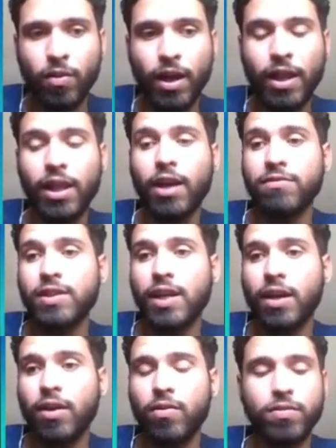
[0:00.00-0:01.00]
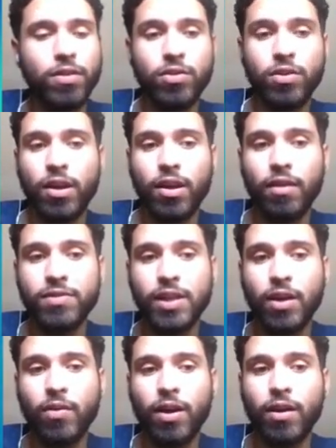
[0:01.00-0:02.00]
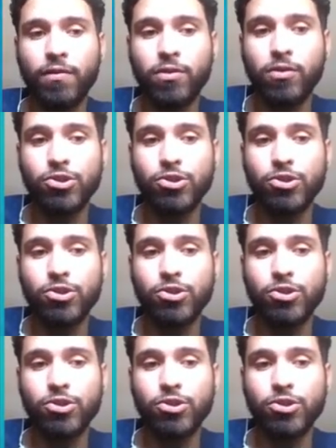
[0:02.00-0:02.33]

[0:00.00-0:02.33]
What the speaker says: lifestyle, not a lifestyle, a photo